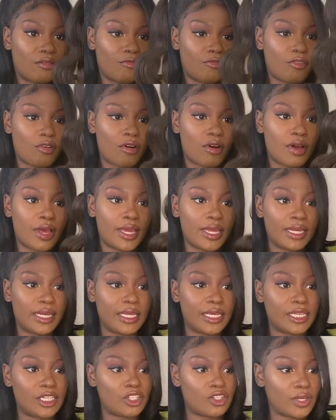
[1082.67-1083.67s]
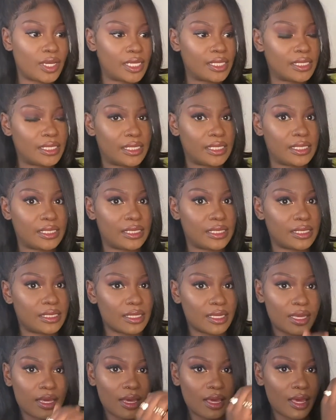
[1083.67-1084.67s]
raw Indian tresses.
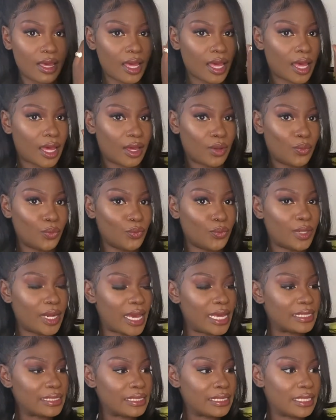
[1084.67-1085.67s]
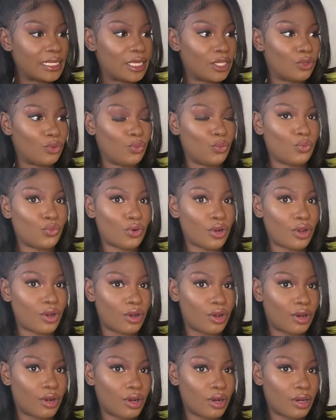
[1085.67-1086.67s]
I will not see you
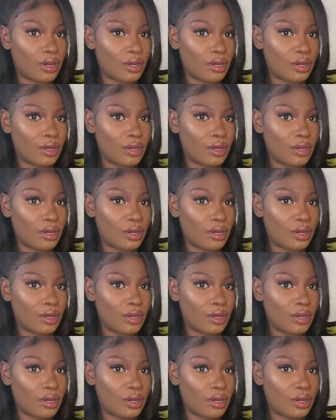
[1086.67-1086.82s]
wrong.